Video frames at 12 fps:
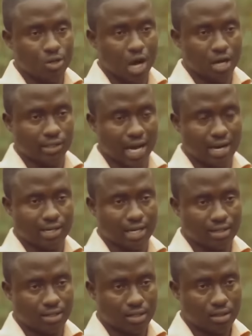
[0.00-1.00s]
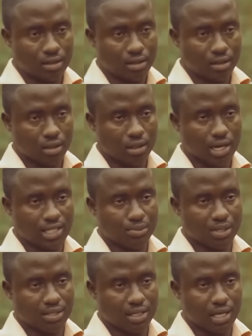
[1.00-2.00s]
you're under arrest. Let
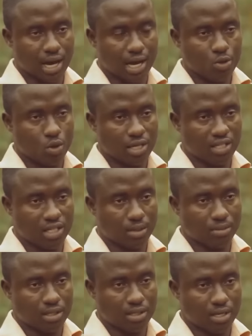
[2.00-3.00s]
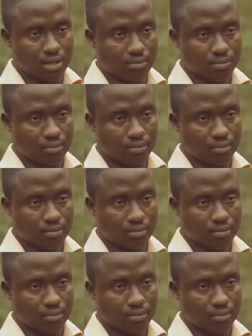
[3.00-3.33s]
me see how you escape this time.